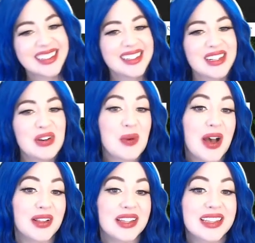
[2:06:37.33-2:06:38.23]

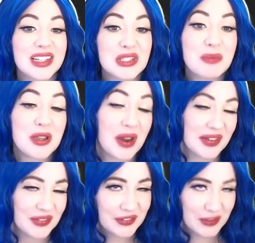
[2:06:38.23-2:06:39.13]
Well, let's be
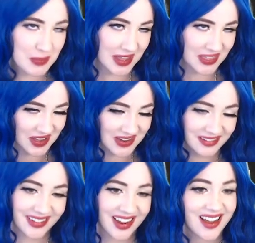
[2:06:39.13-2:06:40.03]
grateful for Python,
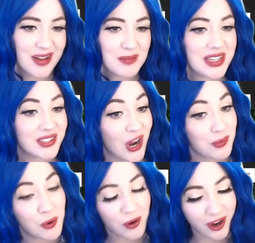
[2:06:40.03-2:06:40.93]
because
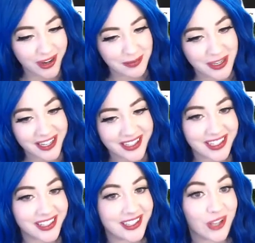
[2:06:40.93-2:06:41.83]
poor Archimedes
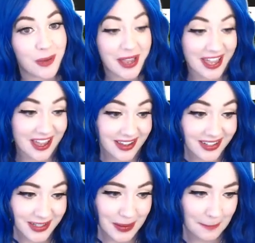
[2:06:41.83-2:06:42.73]
did this all by
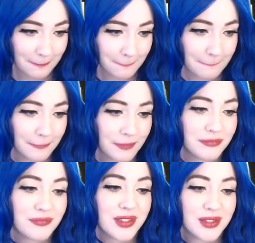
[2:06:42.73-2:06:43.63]
hand.
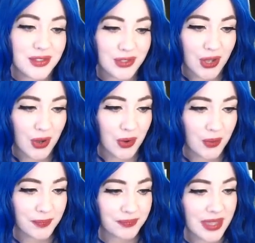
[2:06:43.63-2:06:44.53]

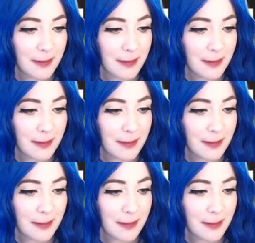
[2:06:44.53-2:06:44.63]
So, yep.